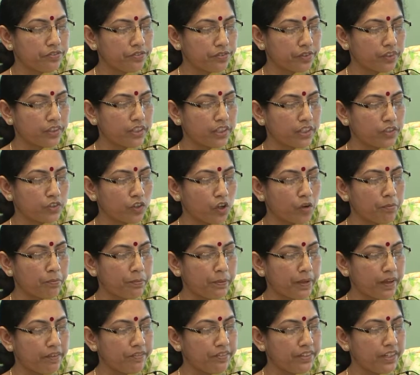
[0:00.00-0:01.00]
for this
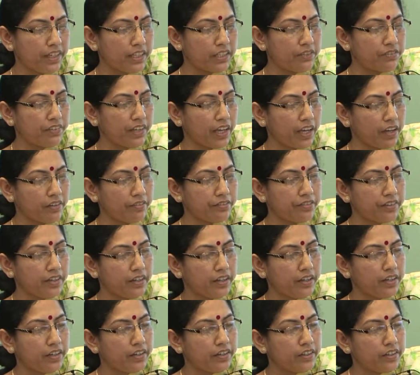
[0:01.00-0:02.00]
top heaviness. We have
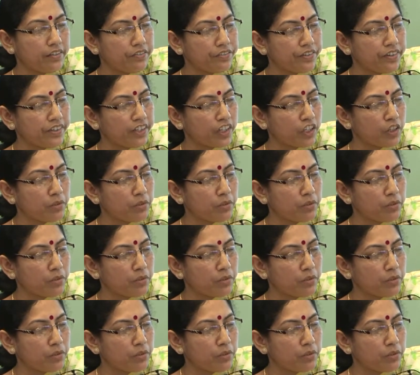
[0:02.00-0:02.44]
different